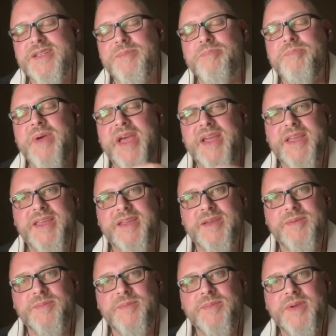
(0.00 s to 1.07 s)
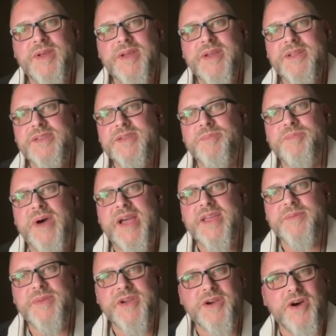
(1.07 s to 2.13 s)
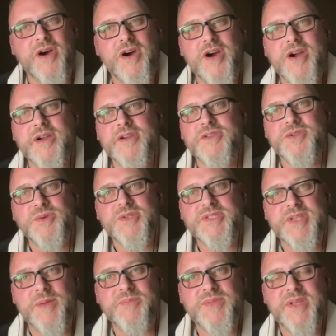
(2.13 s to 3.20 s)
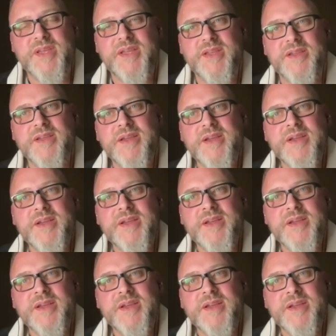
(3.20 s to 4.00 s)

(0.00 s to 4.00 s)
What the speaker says: beg him to buy him a car or do something to